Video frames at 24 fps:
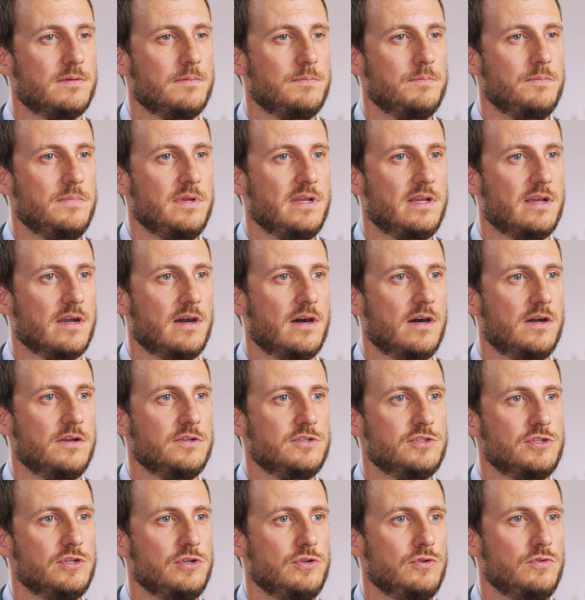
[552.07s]

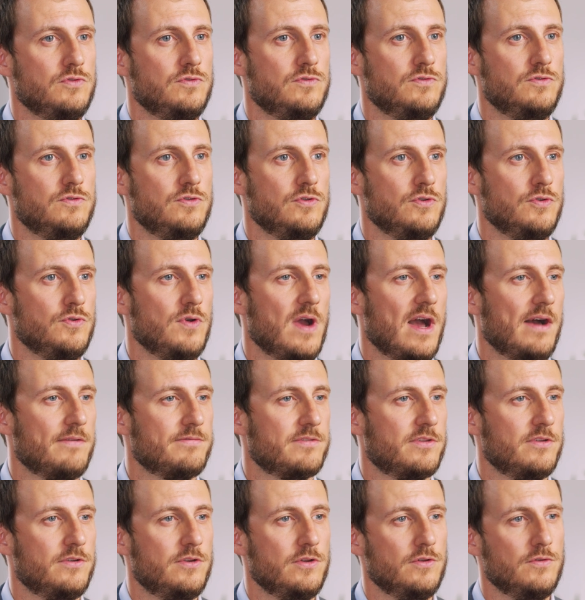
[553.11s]
because you do have
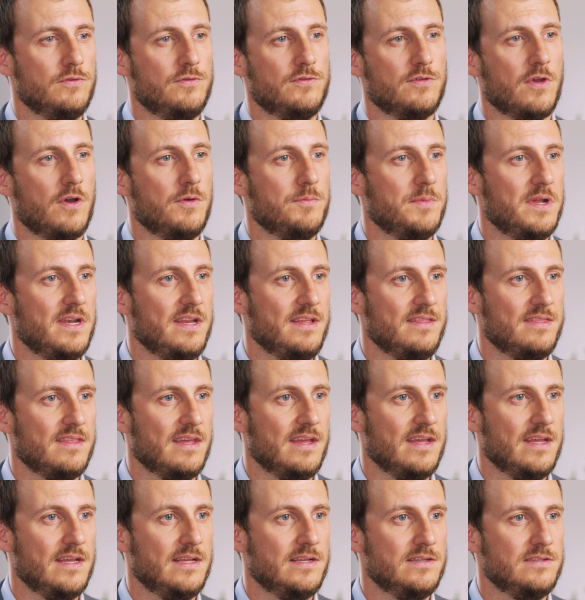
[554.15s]
to do so many
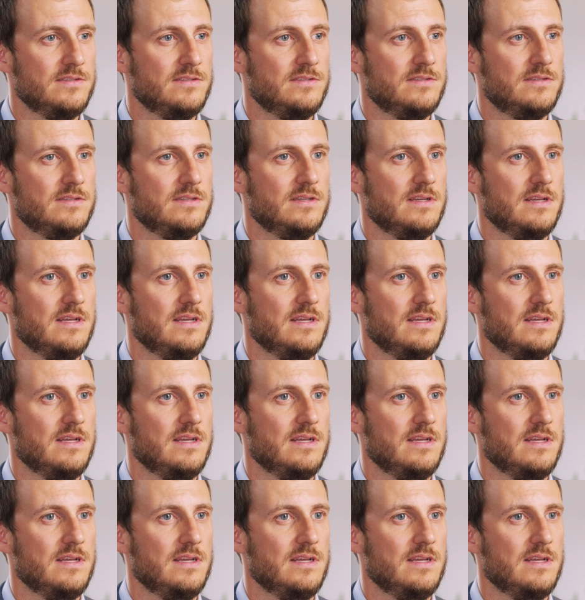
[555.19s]
things.